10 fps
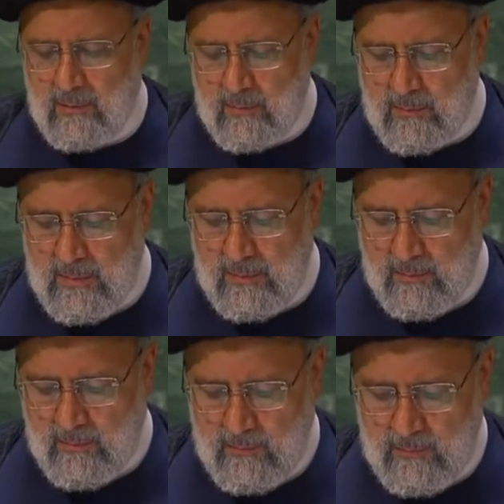with
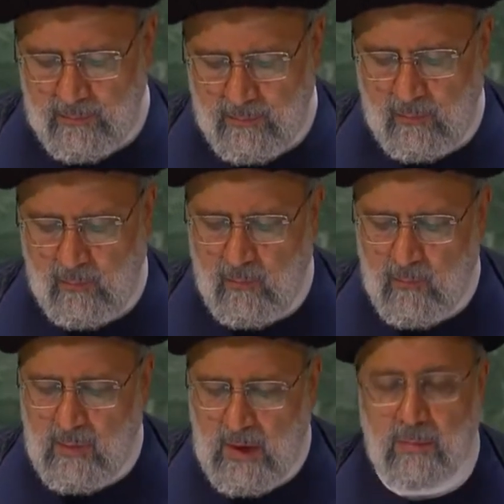the
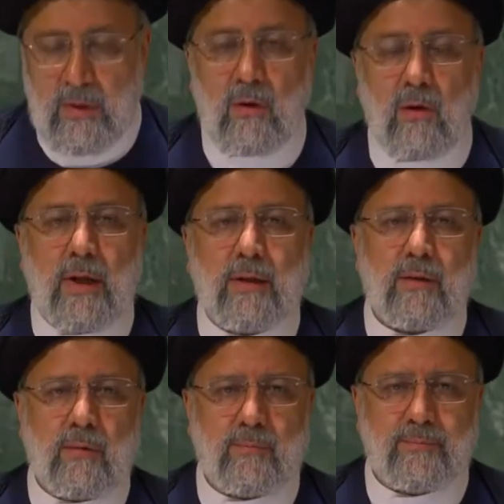sanctity
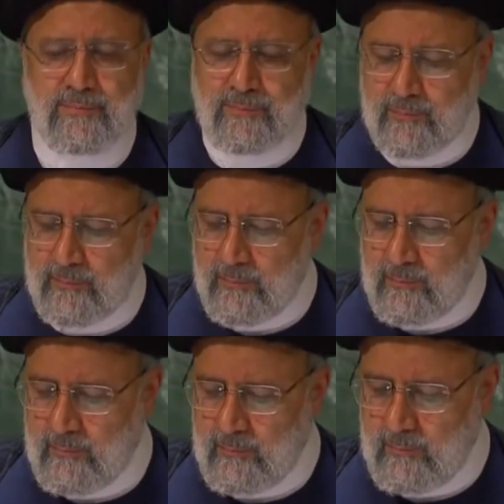for the Prophet
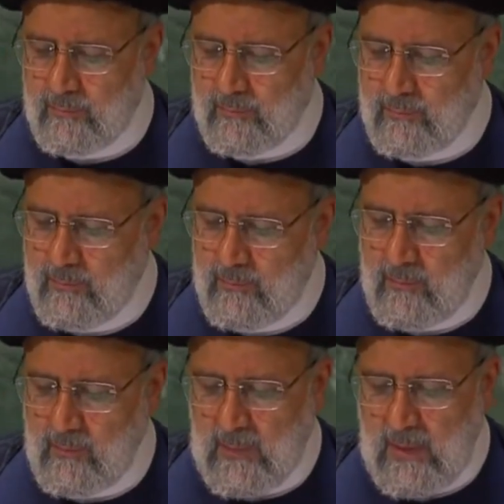Muhammad, peace be
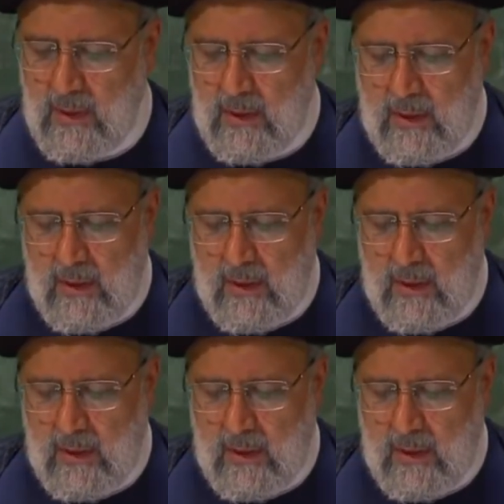upon him.